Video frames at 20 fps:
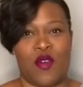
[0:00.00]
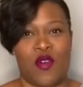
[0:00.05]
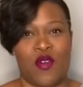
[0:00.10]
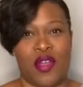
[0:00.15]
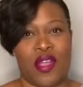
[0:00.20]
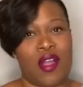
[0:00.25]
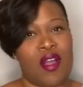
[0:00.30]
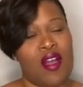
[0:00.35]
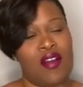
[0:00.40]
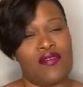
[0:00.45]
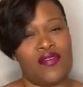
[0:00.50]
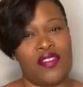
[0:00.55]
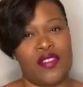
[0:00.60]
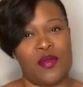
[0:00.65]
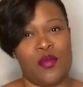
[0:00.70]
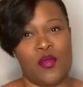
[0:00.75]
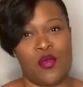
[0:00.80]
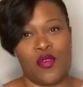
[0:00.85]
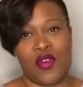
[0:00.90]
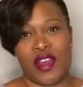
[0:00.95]
going off in the
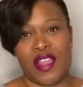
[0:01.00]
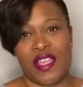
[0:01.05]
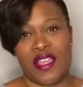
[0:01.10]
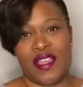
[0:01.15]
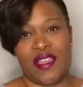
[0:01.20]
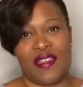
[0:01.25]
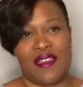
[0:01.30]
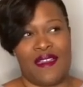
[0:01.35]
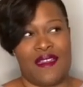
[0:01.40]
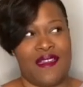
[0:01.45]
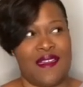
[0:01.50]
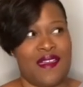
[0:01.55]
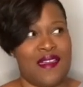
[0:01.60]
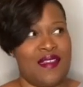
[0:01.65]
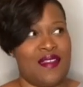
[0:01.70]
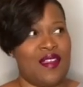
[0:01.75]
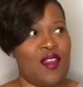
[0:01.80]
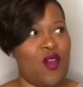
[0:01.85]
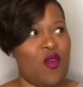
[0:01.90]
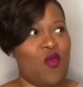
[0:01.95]
morning
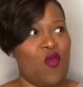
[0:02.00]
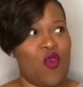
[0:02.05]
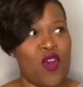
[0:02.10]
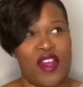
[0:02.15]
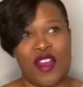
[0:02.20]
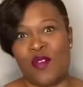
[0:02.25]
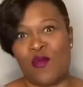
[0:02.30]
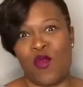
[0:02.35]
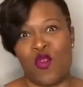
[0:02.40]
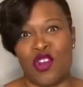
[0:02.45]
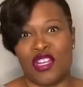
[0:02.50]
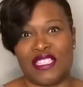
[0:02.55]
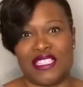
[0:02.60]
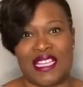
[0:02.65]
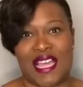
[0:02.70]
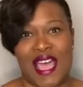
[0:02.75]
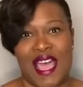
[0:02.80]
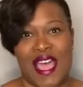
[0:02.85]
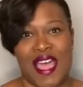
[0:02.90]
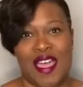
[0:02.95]
and wanting more
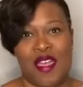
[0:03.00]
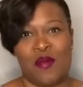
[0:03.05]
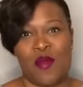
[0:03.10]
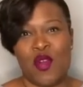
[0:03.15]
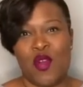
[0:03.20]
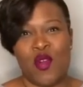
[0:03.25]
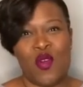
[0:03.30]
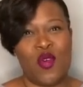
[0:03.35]
time?